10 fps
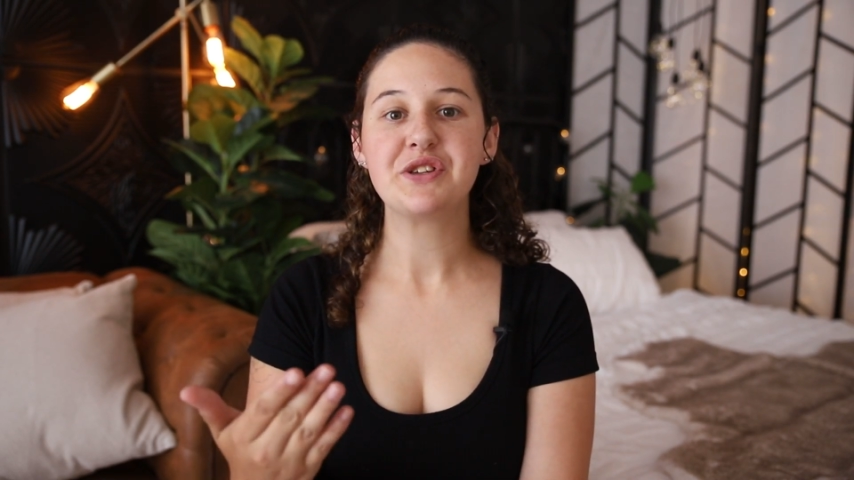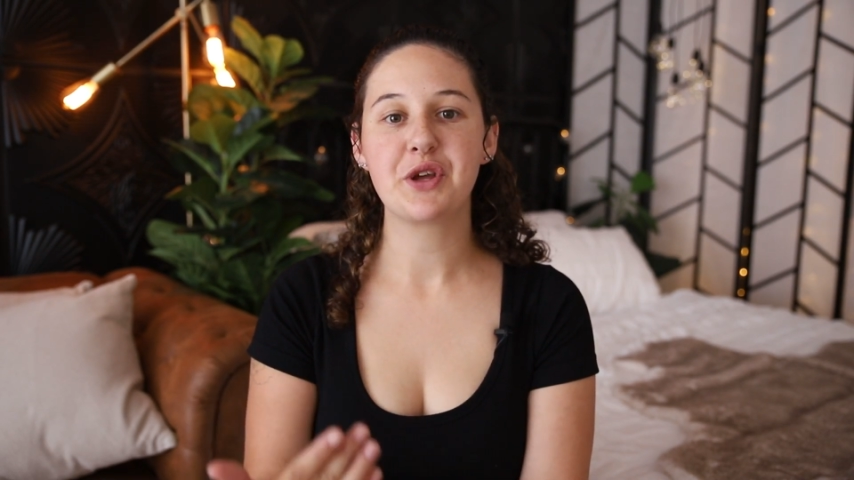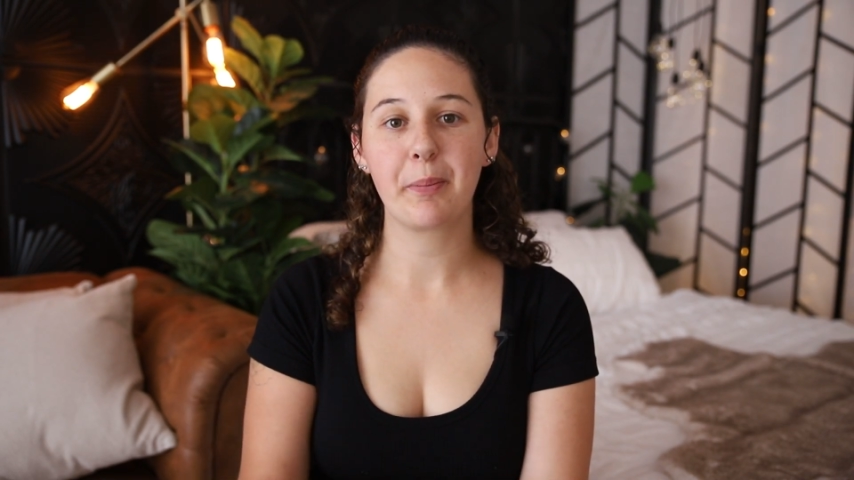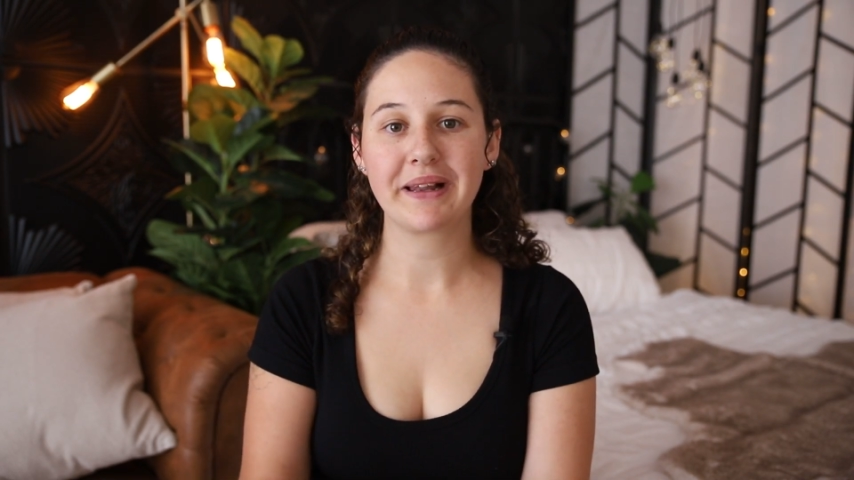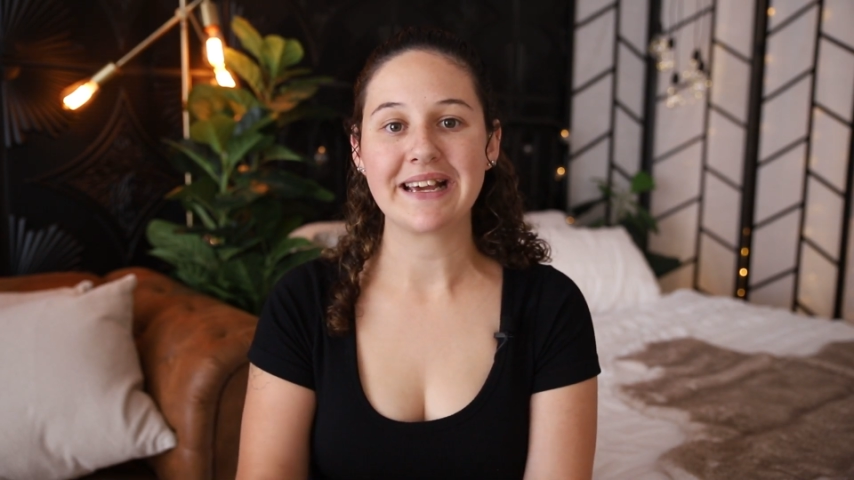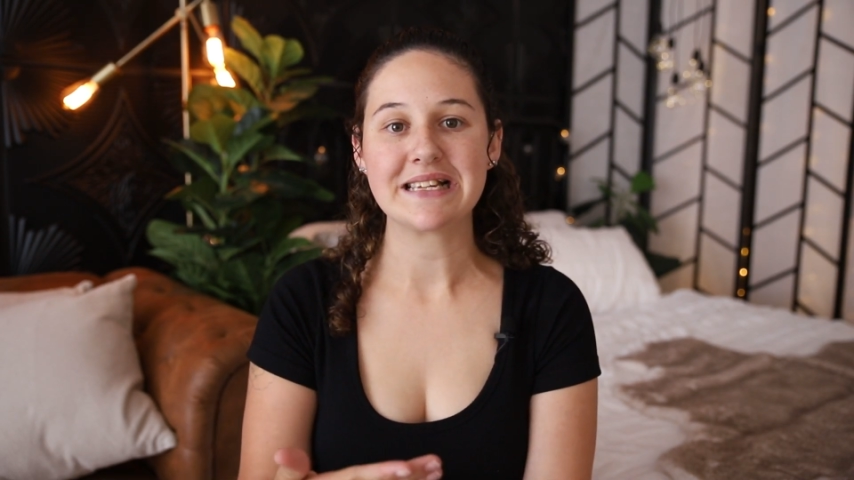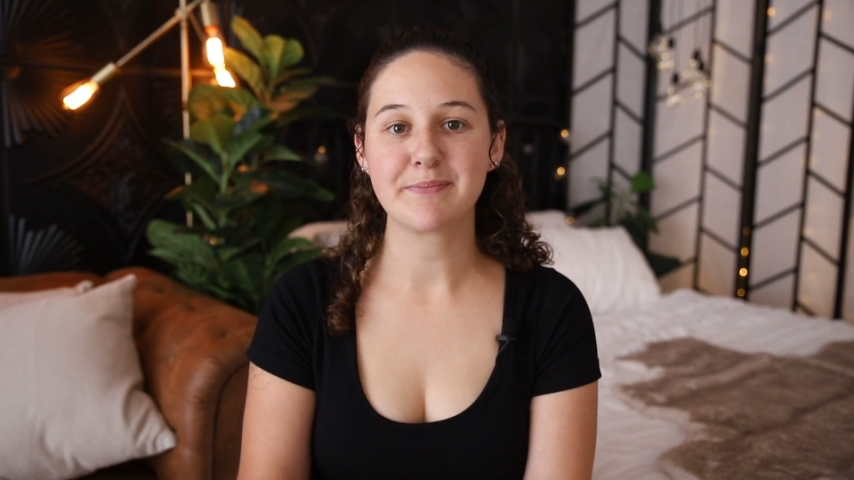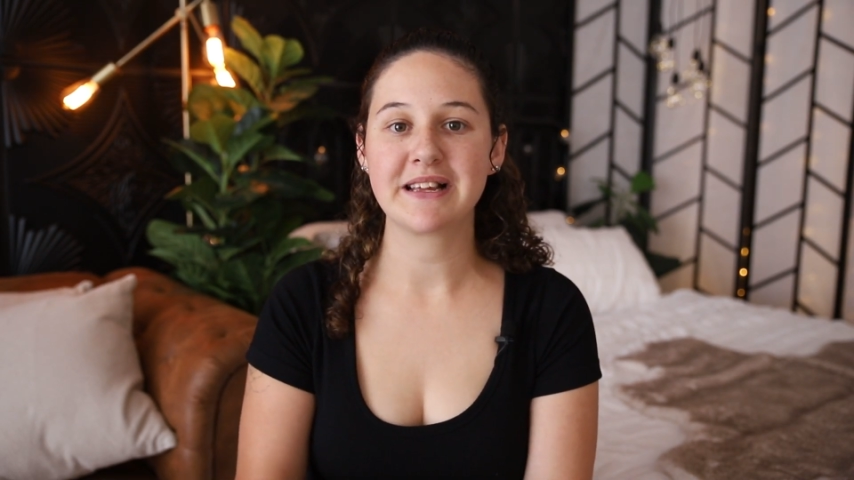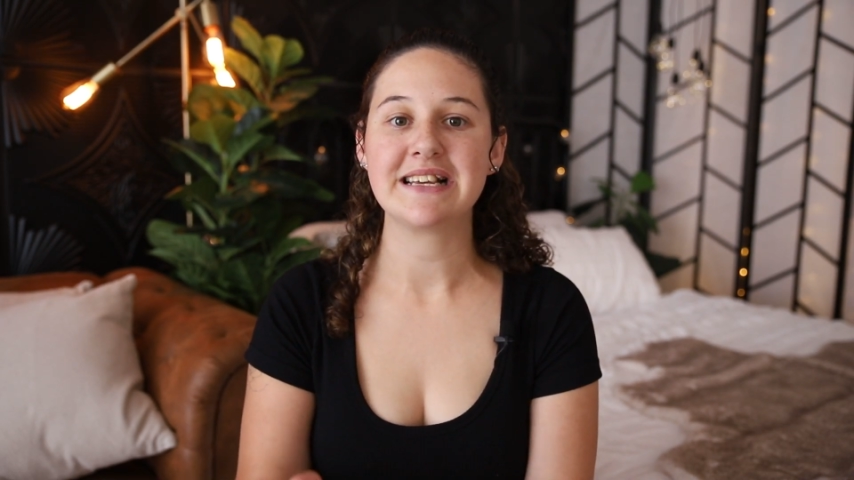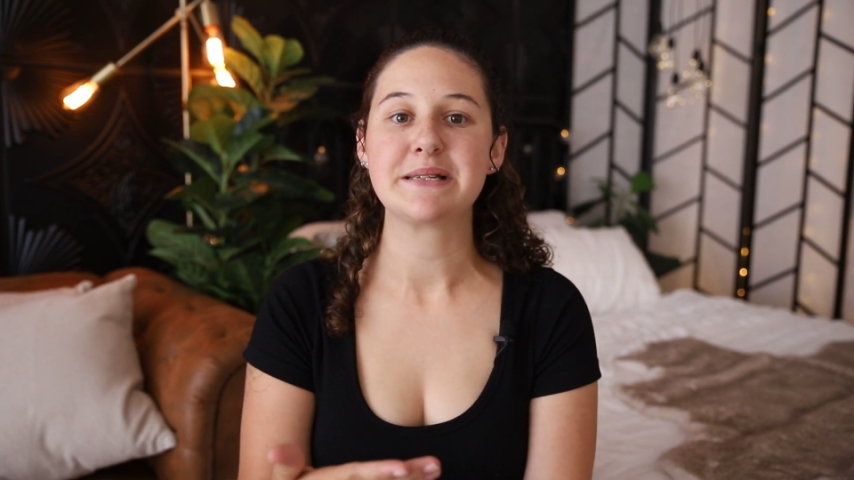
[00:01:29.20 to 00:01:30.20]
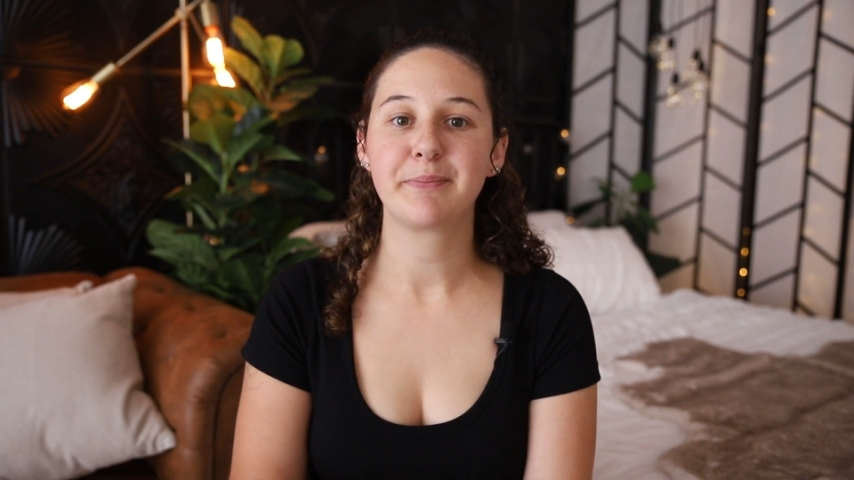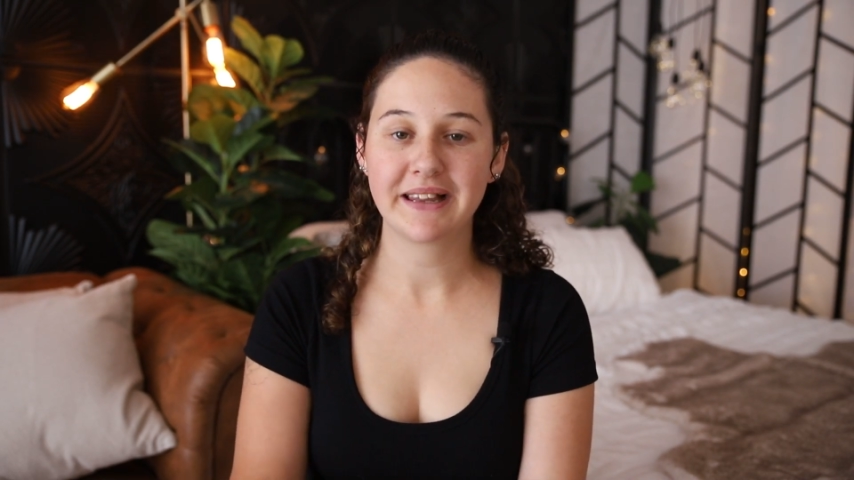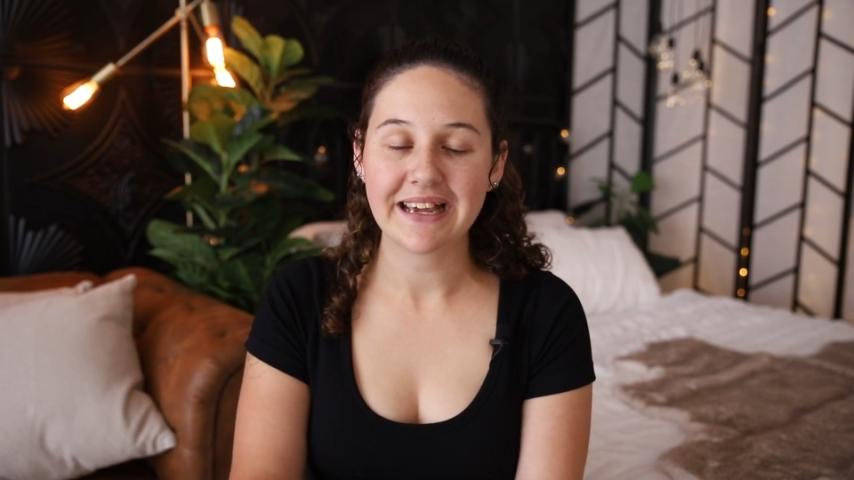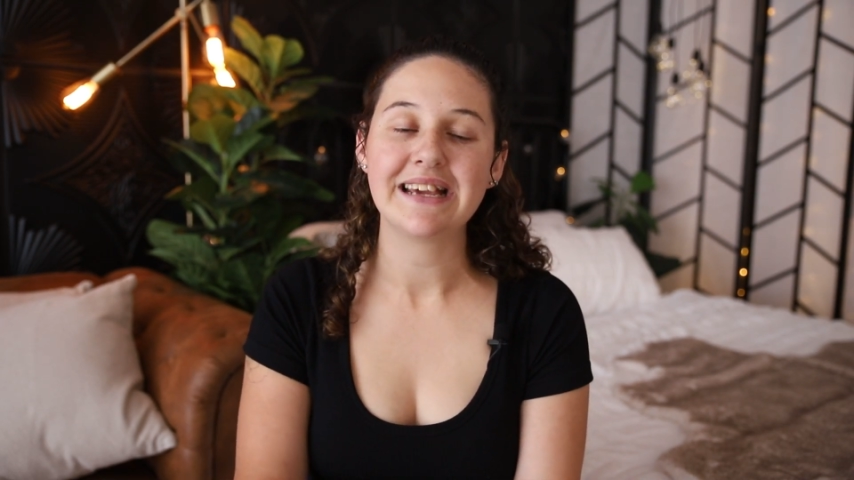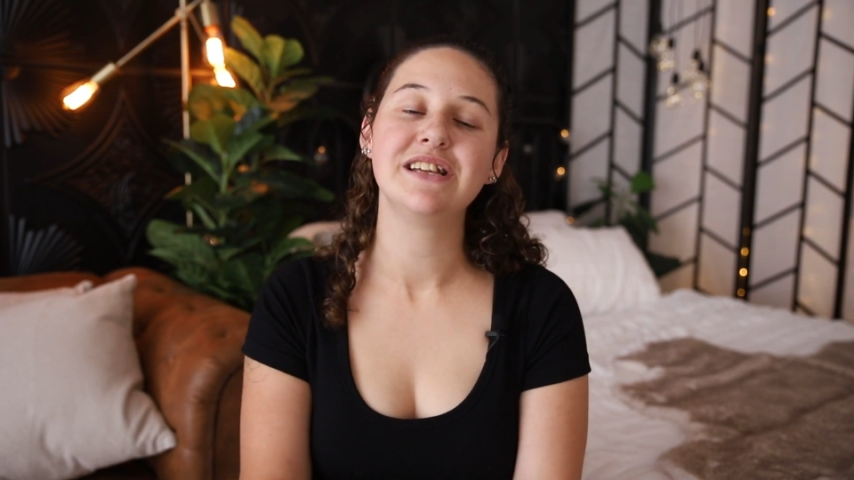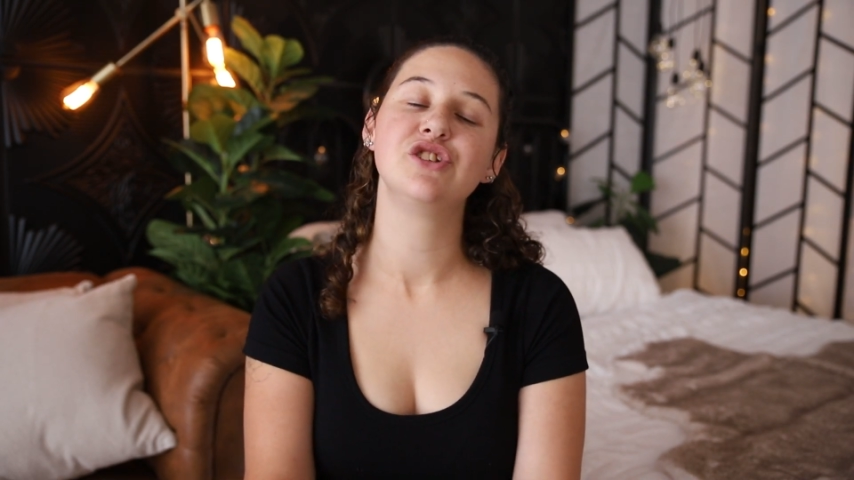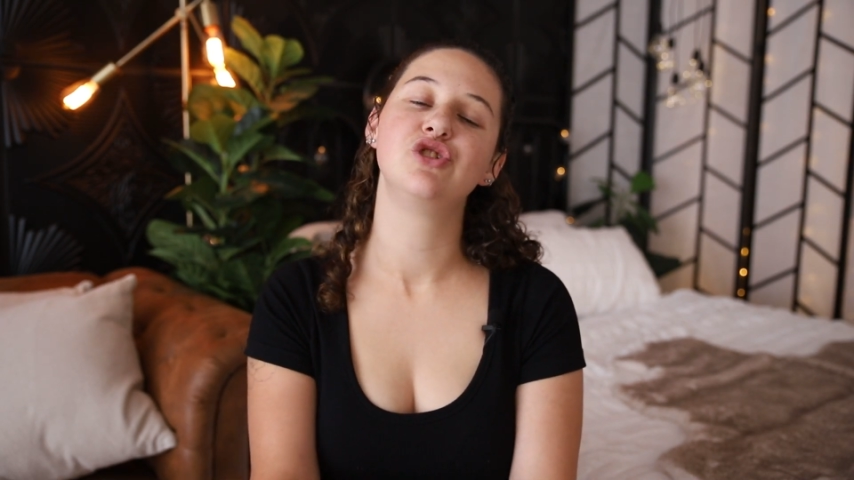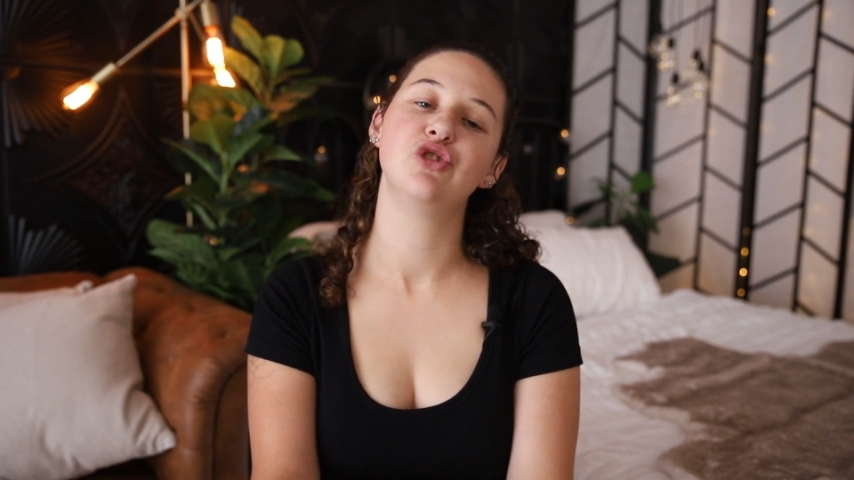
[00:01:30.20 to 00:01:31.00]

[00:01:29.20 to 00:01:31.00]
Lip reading: So please, please, please